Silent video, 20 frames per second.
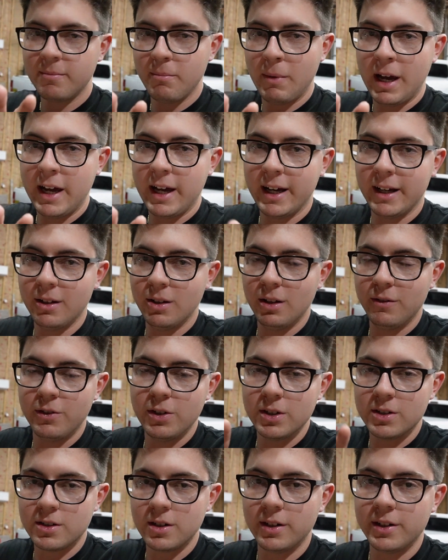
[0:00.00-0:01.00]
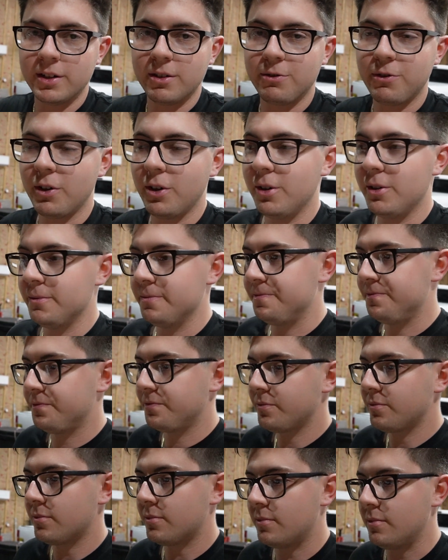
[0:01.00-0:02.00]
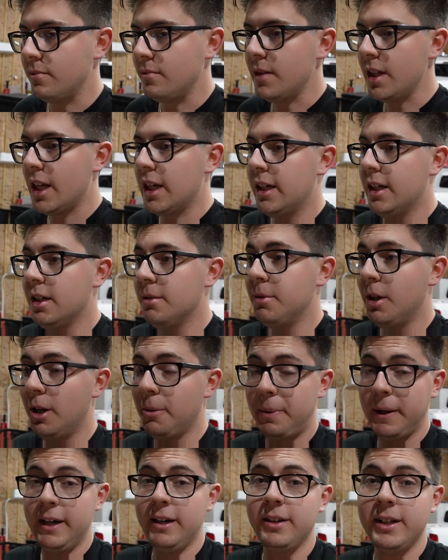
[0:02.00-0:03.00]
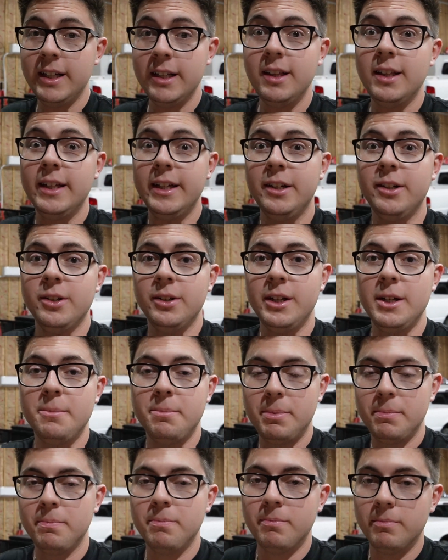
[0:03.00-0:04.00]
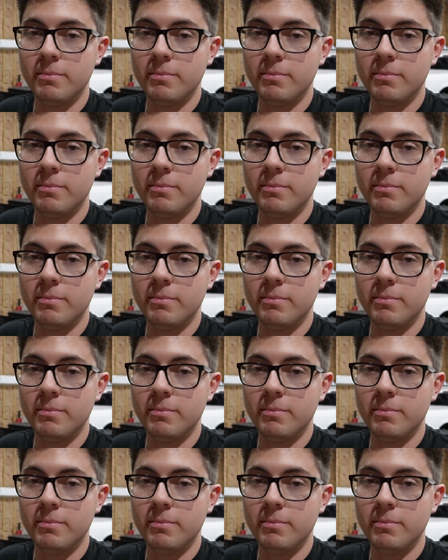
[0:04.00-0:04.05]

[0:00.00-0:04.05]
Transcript: Matt, I love you. It's not your fault. Apparently, literally,